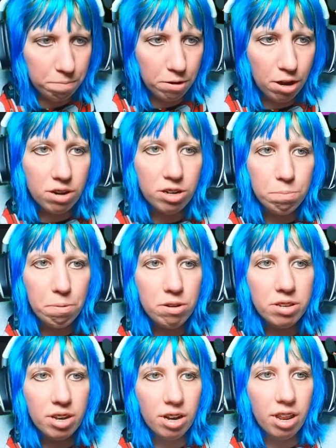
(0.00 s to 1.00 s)
I'm going to
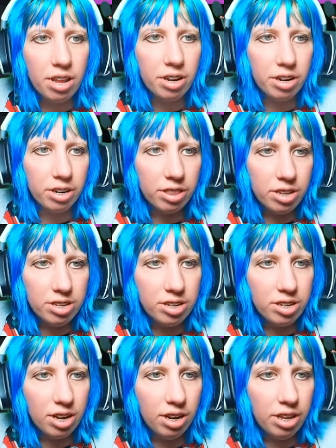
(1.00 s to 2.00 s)
post a link. This
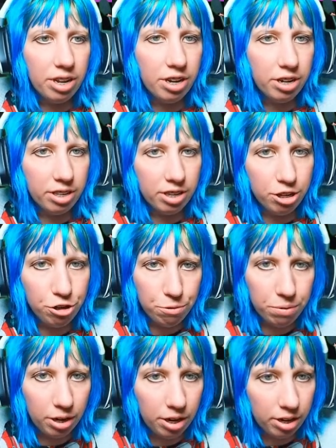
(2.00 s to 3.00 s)
is a link that
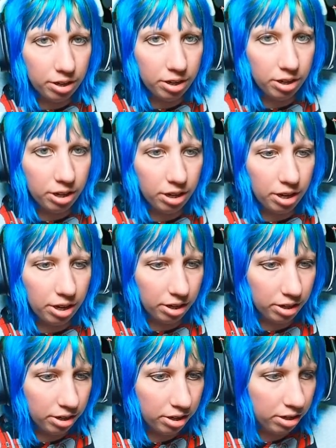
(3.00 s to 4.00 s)
you can
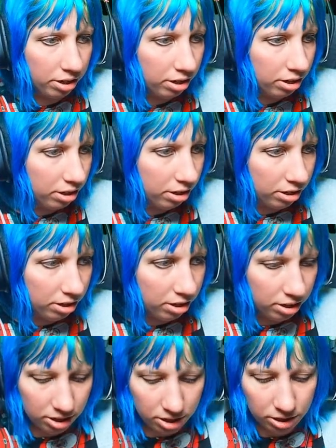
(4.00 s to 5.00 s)
click.
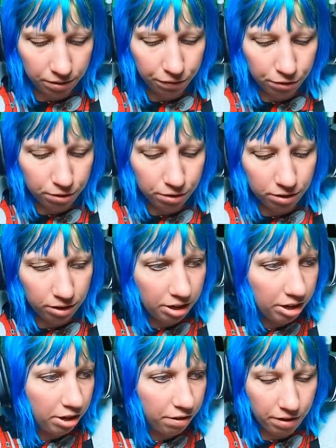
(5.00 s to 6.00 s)
This is for
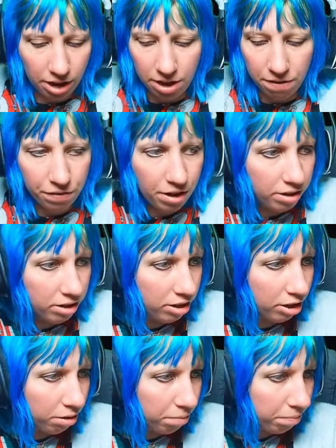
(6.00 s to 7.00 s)
the creator
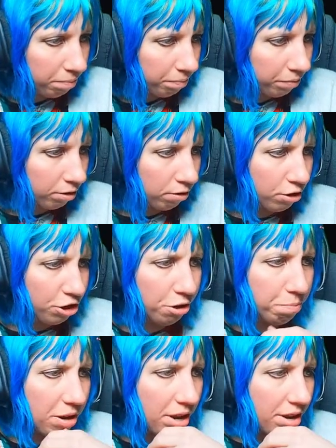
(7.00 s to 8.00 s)
fund, or
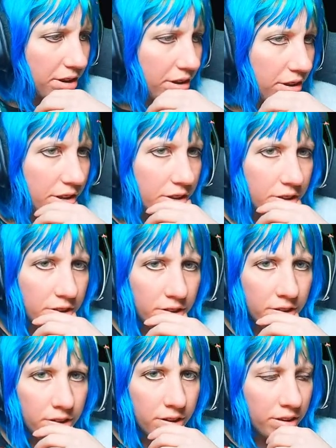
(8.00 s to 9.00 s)
should be.
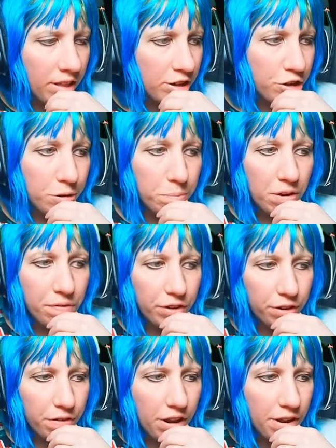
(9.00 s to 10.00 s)
That should be for
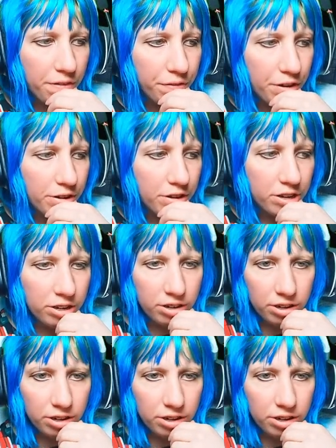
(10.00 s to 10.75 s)
the creator fund.